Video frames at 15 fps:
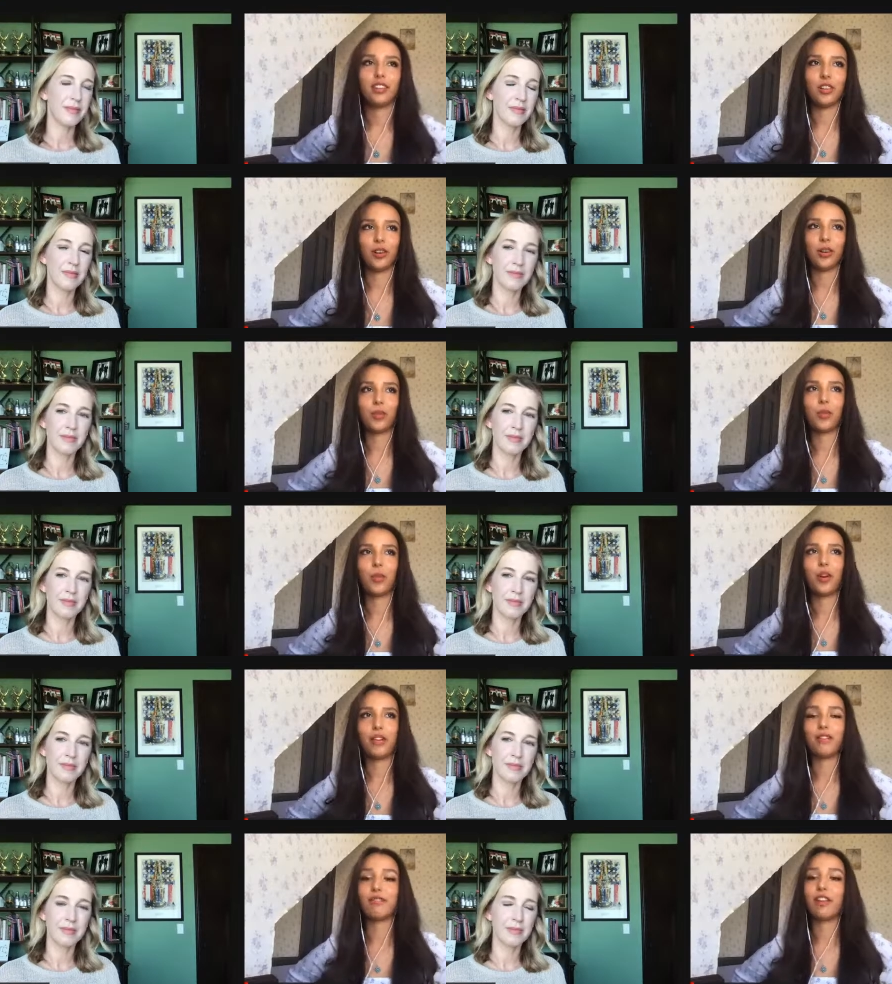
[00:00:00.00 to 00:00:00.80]
Speaker 1: know,
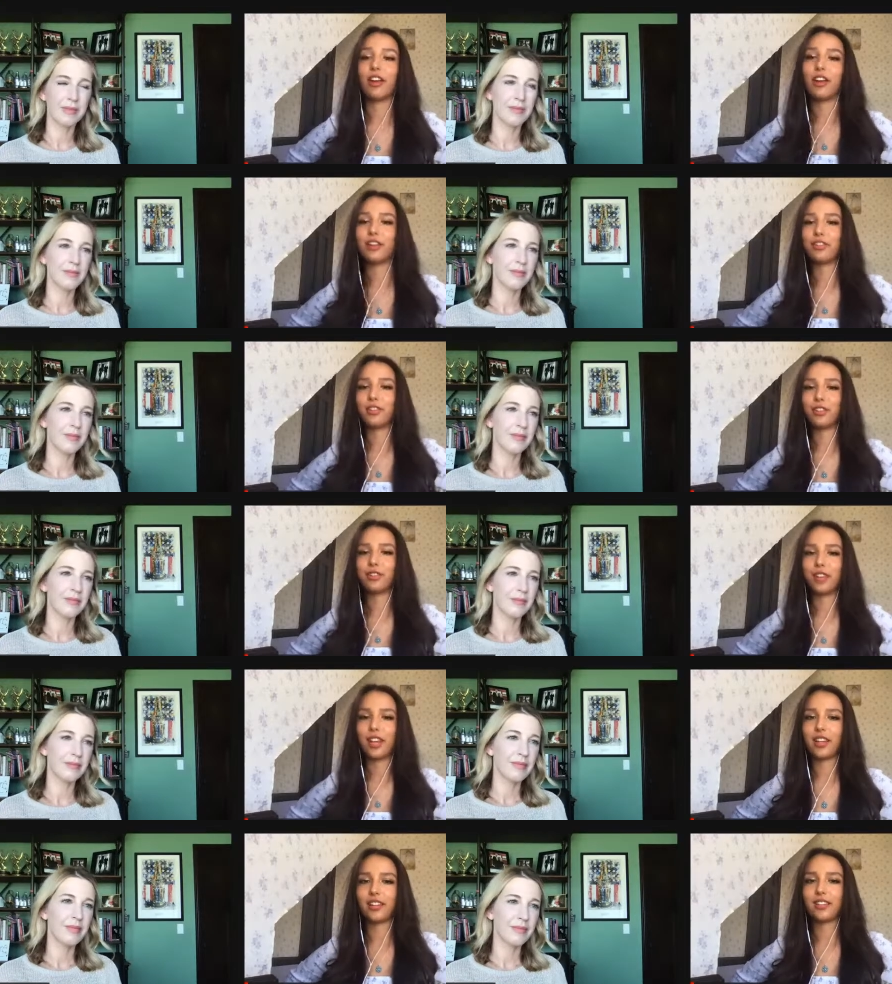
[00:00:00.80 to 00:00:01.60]
one of very few
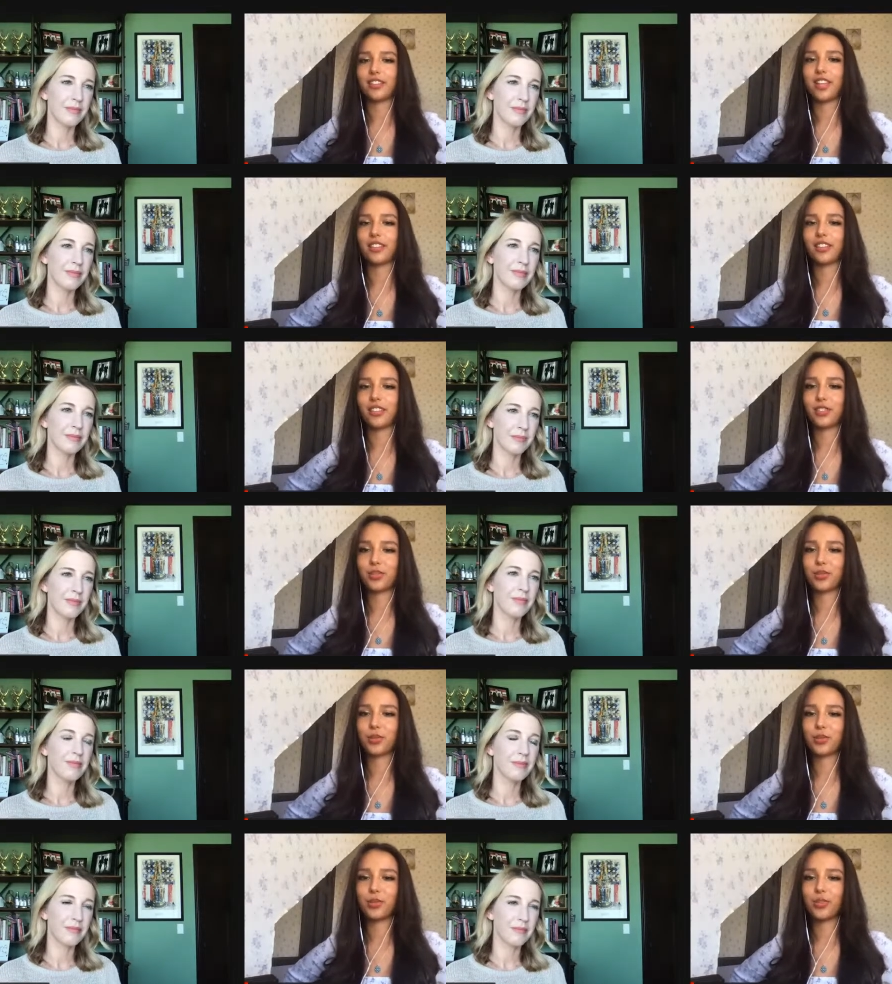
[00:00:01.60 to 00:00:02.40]
natives at the
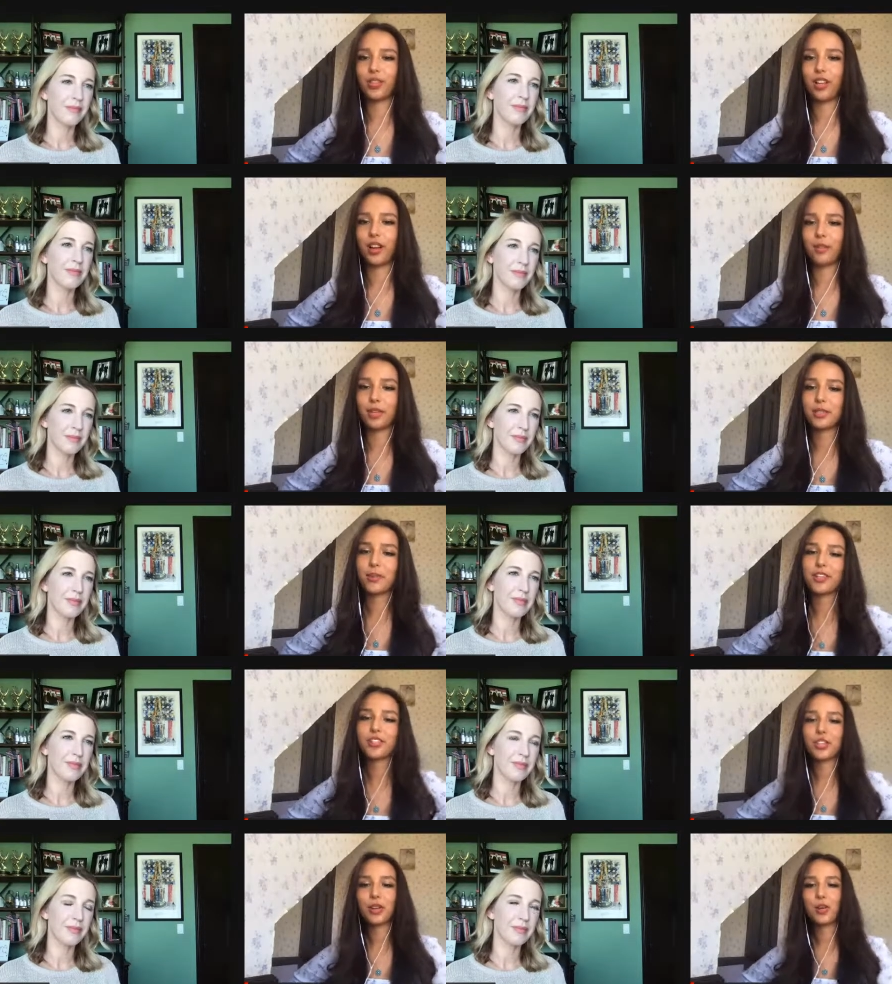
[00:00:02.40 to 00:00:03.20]
school, um,
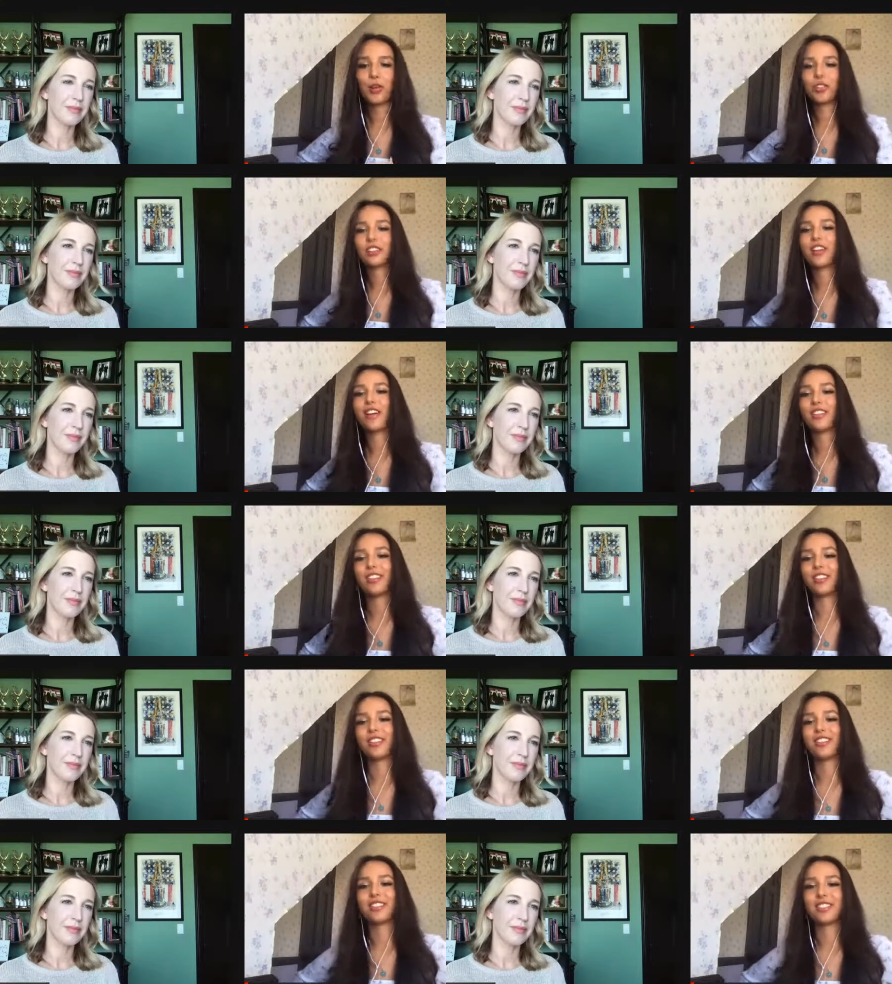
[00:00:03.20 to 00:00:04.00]
especially in Orange
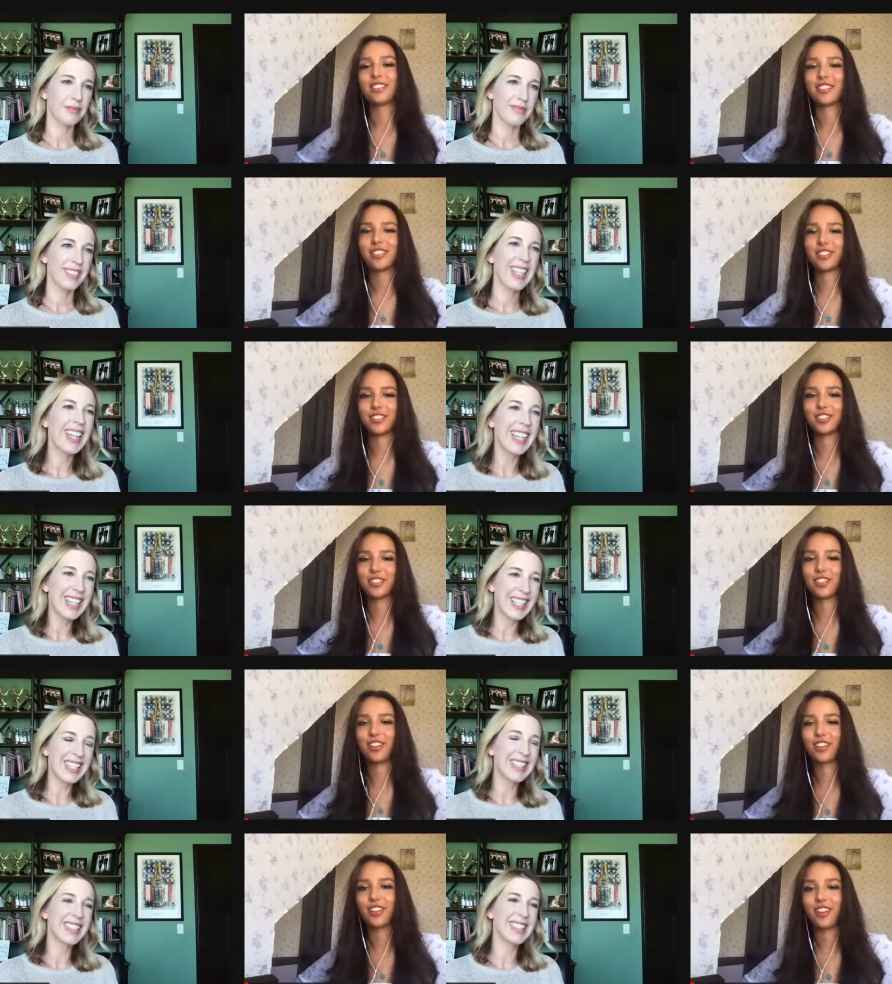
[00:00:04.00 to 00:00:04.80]
County, there's
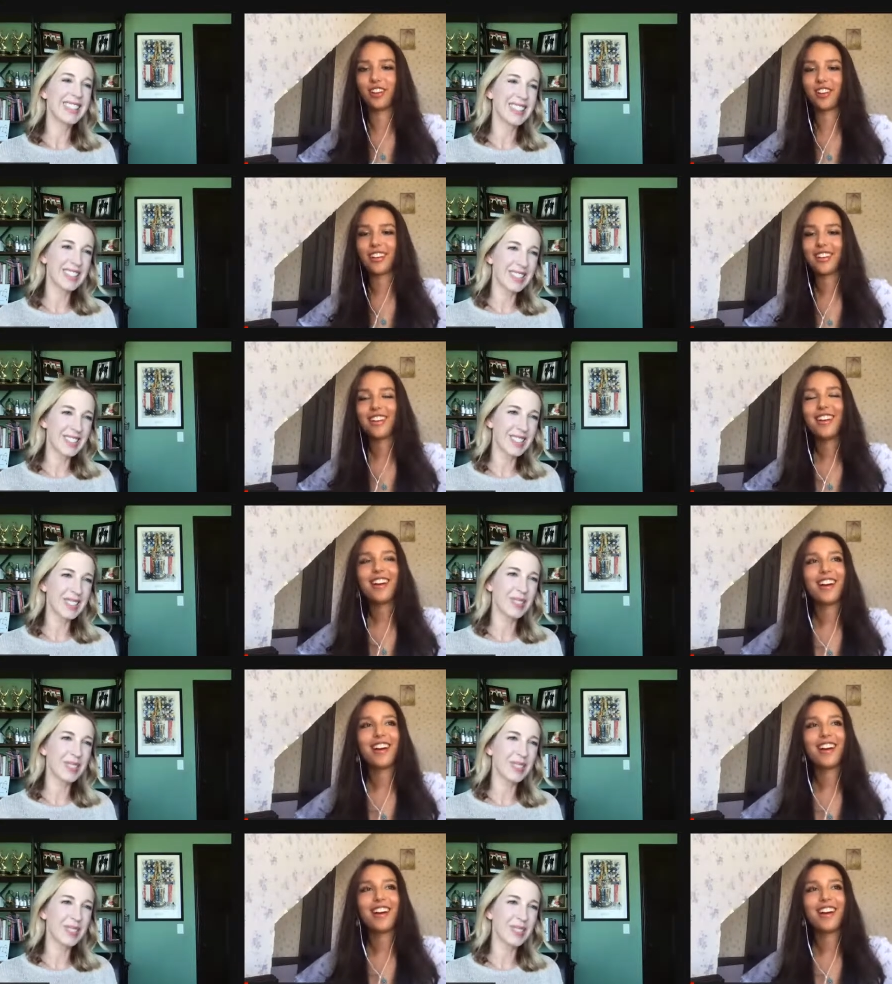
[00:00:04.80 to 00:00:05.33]
there's not a lot.